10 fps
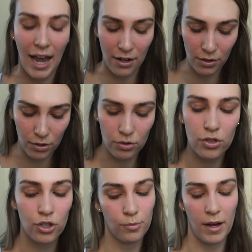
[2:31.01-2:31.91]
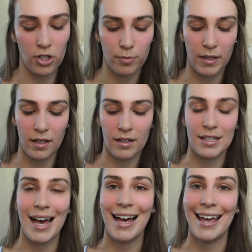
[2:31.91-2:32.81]
I don't use too much
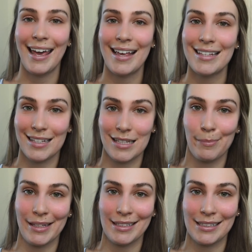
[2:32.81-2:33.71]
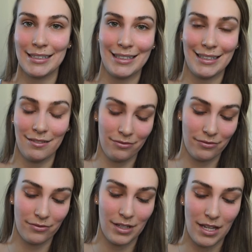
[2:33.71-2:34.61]
because it's expensive.